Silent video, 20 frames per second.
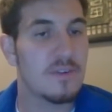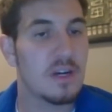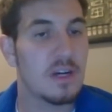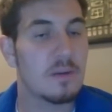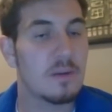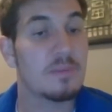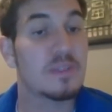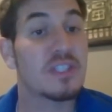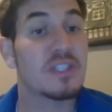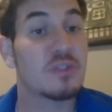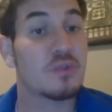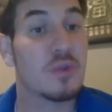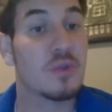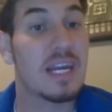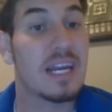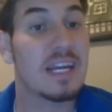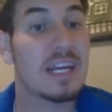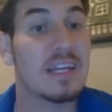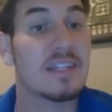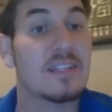potential
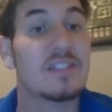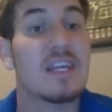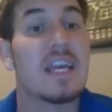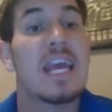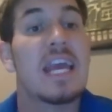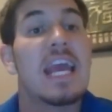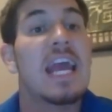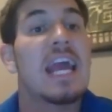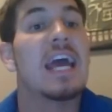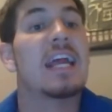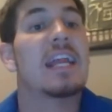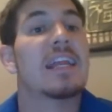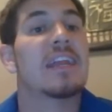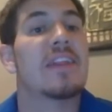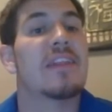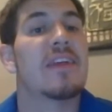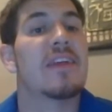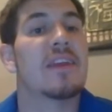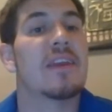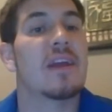candidates,
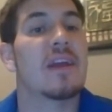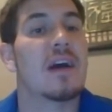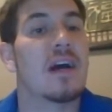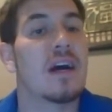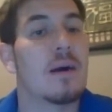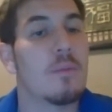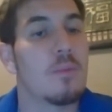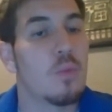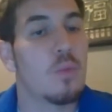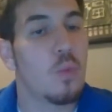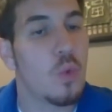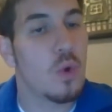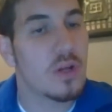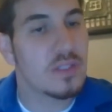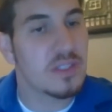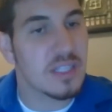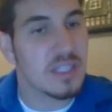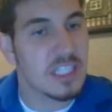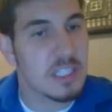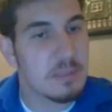and then
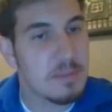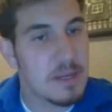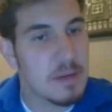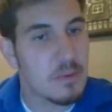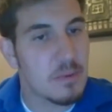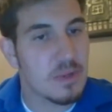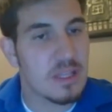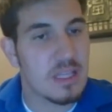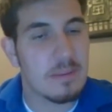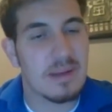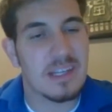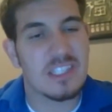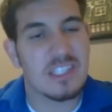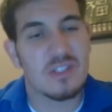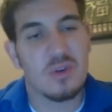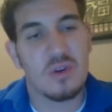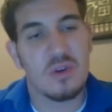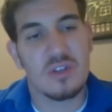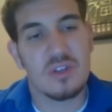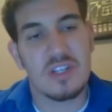once I speak with them, I
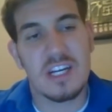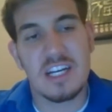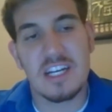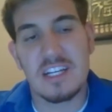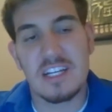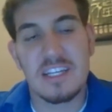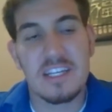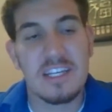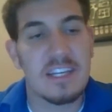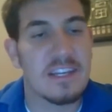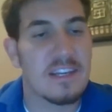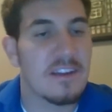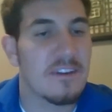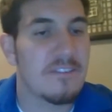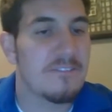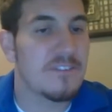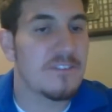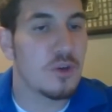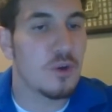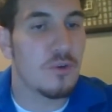start kind of getting
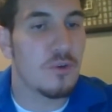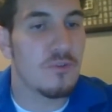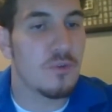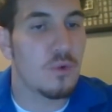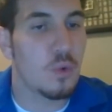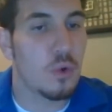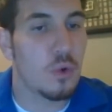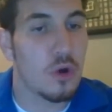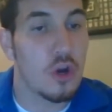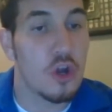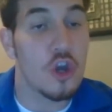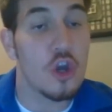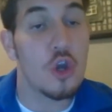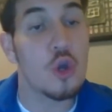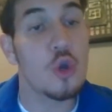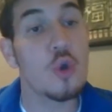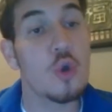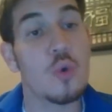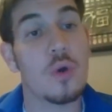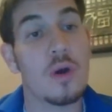a feel for
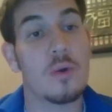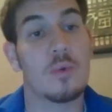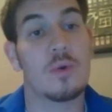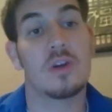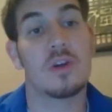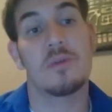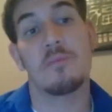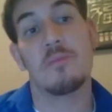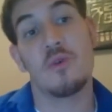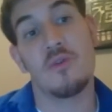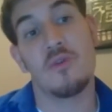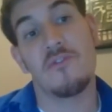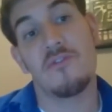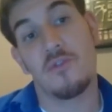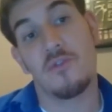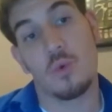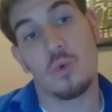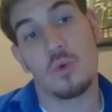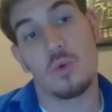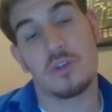who I want to move
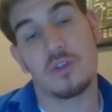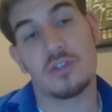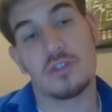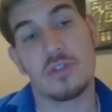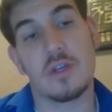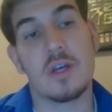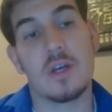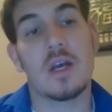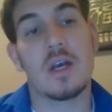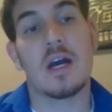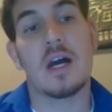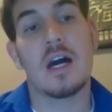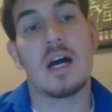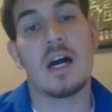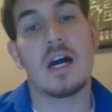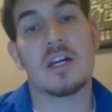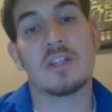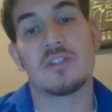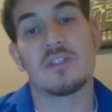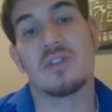forward
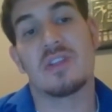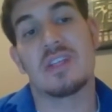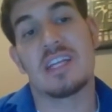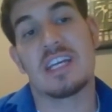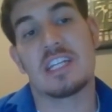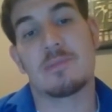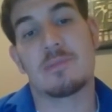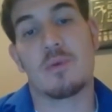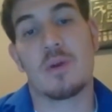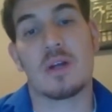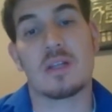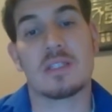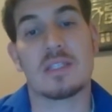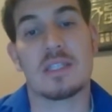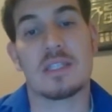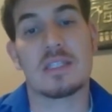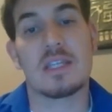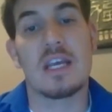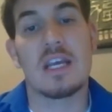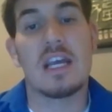to the next
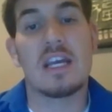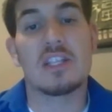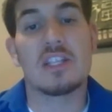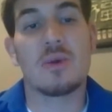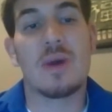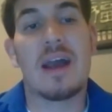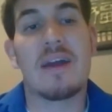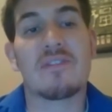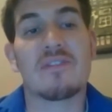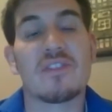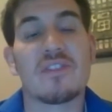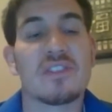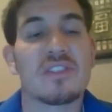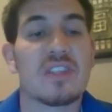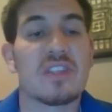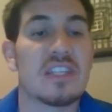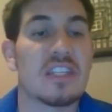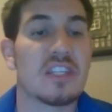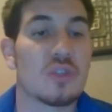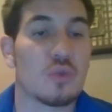process. So after
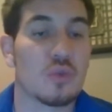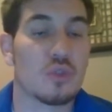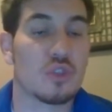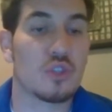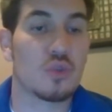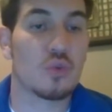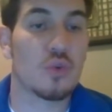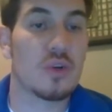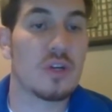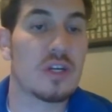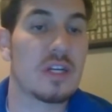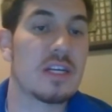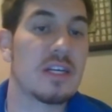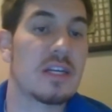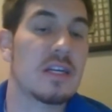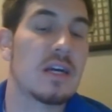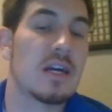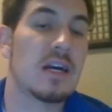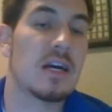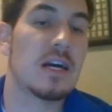this initial
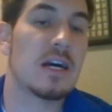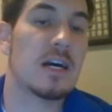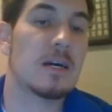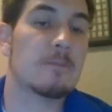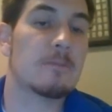screen,